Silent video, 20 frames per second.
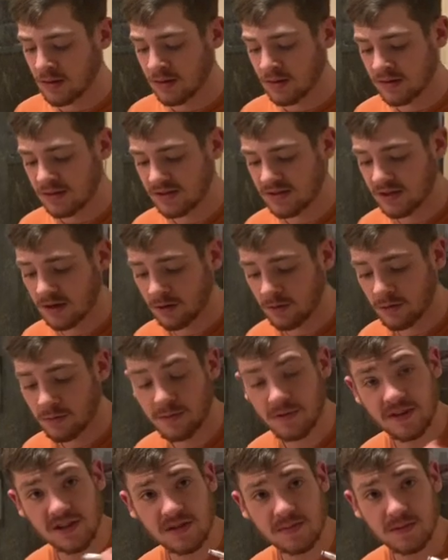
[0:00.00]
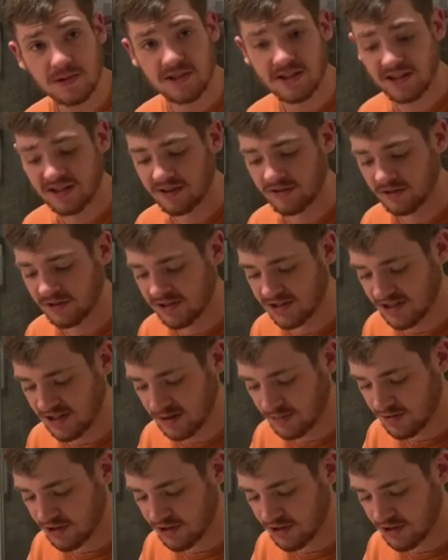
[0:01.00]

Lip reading: So, for this particular stamp,